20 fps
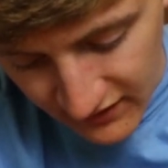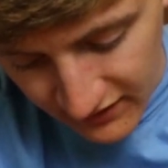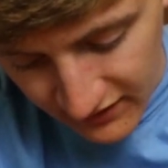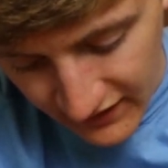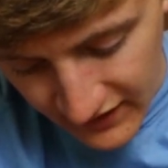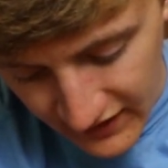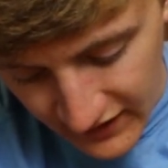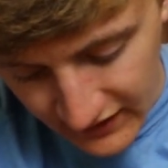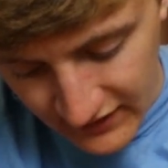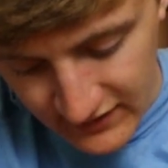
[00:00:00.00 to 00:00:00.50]

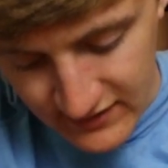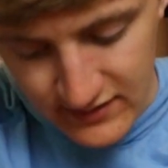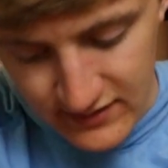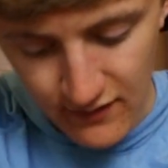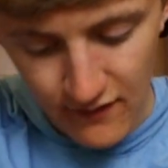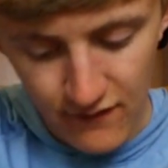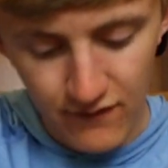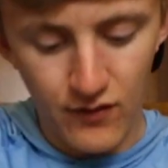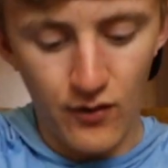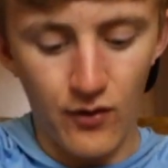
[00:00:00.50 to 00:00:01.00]
legs
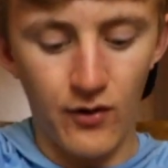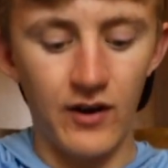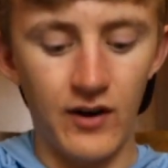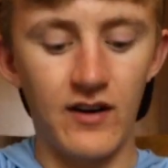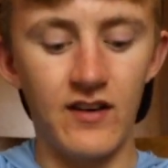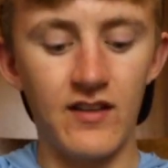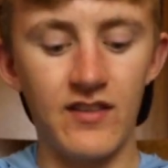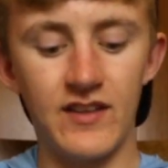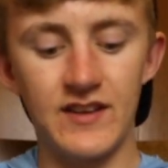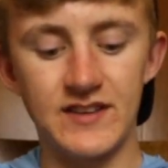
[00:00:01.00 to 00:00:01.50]
for
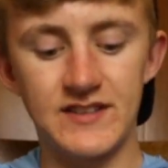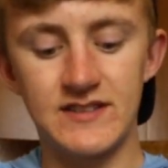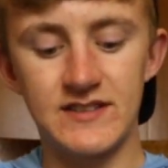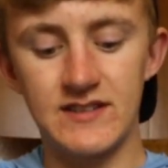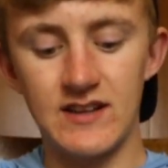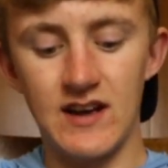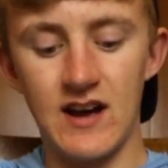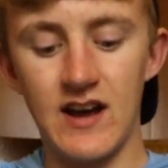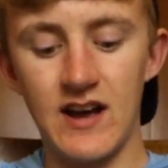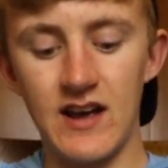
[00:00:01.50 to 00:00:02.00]
the
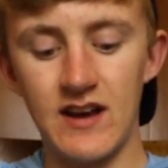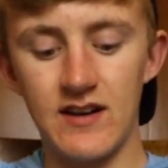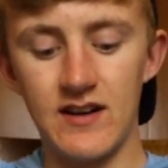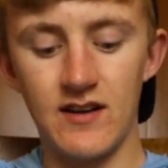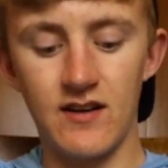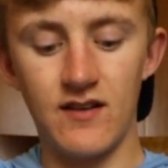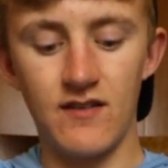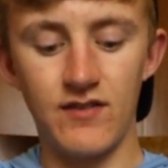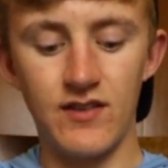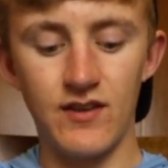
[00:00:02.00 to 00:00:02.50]
side
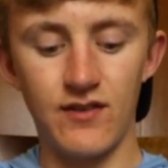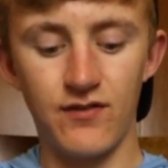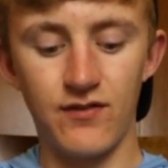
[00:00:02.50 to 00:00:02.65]
of the